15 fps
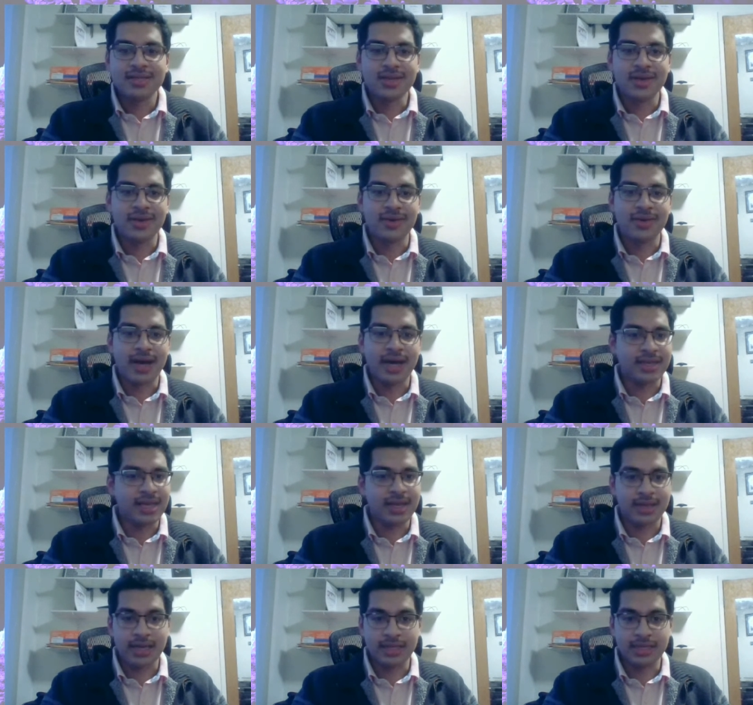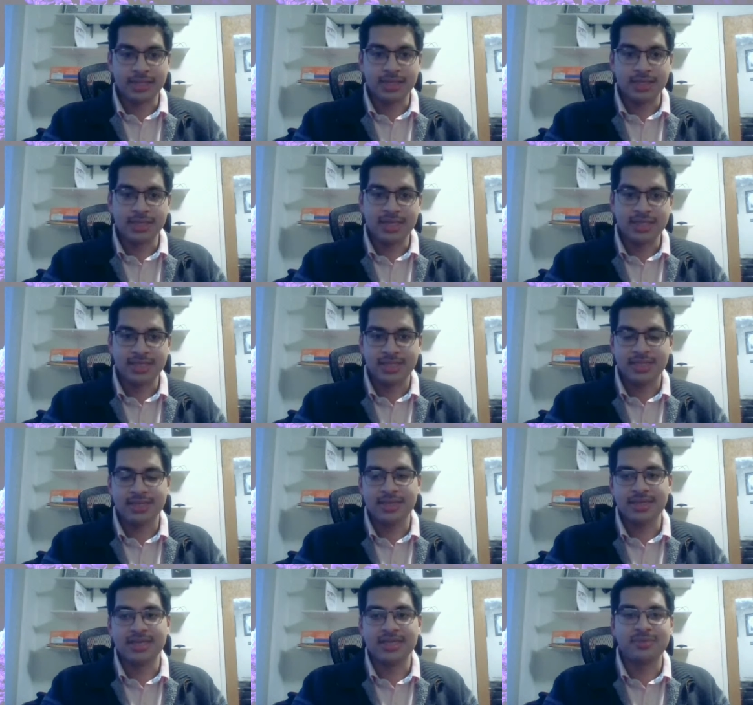So I think like the
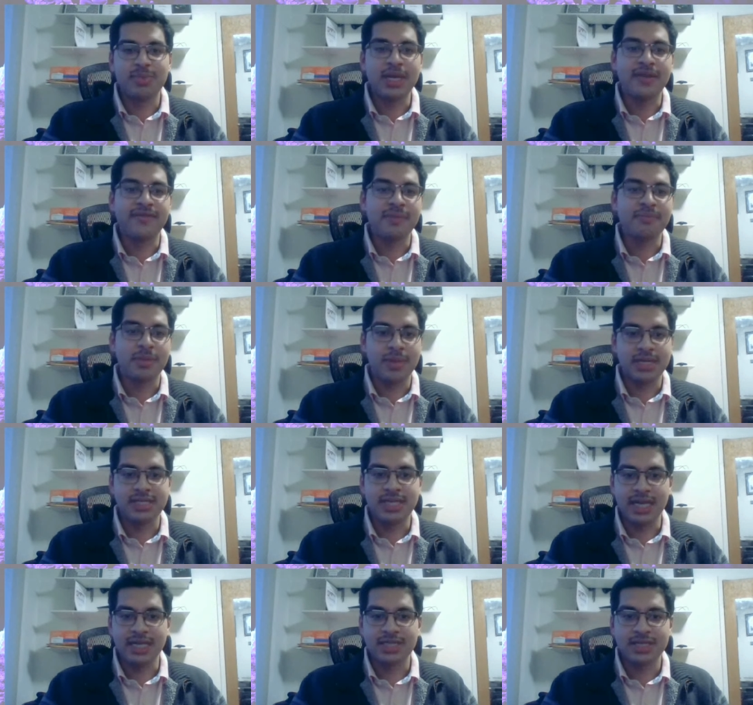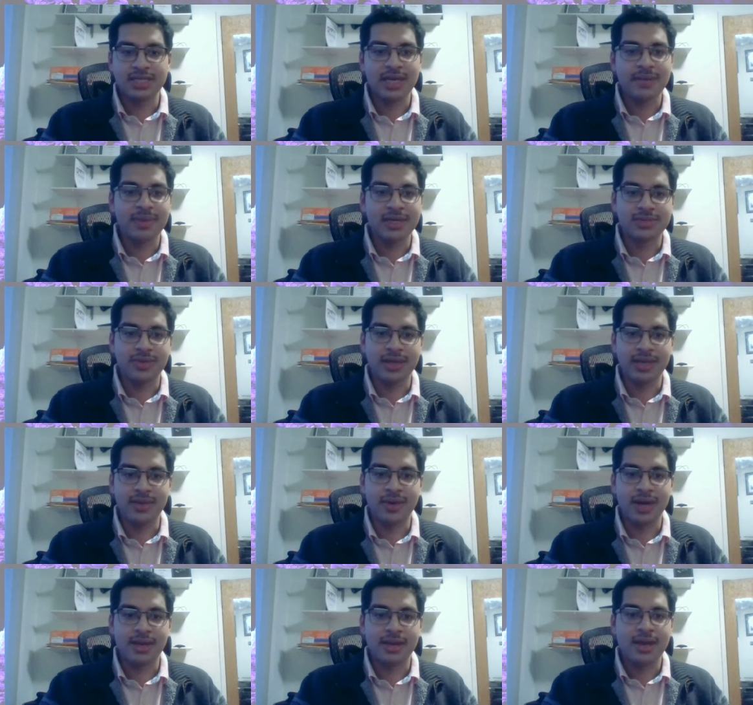speed of implementation tip is really
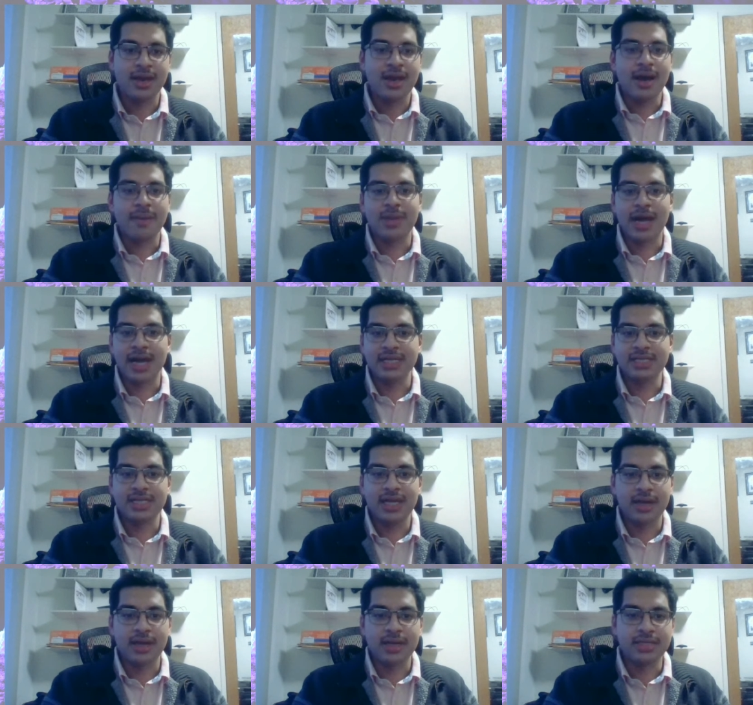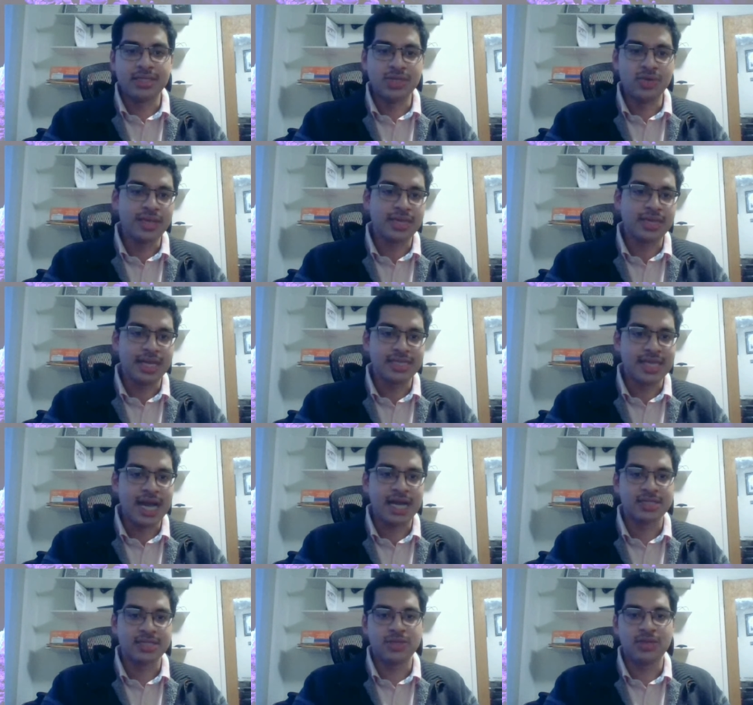what applies here, and doing things
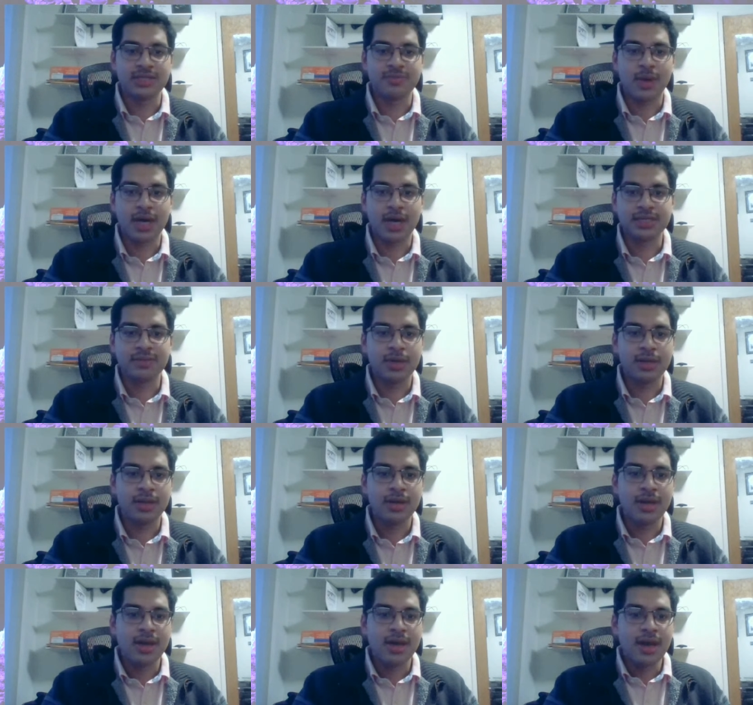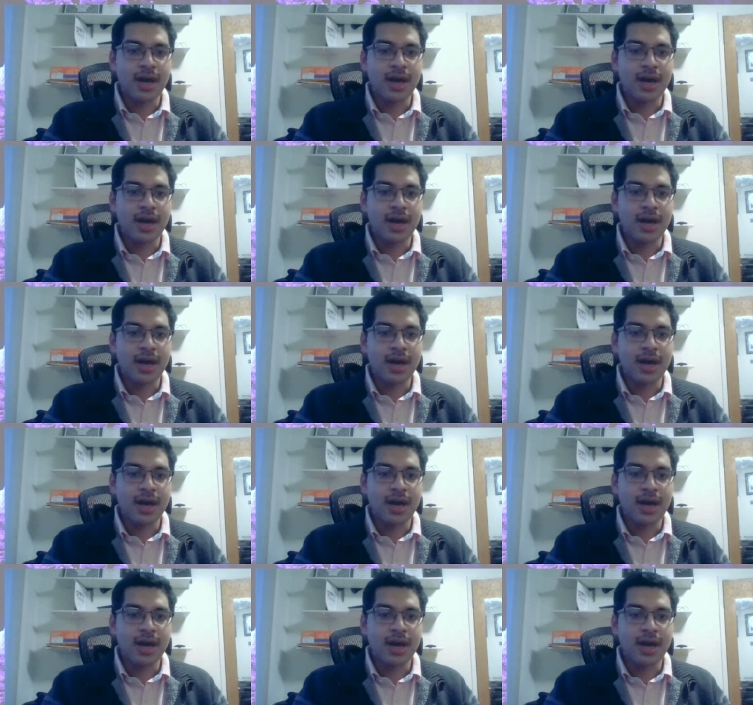as soon as possible.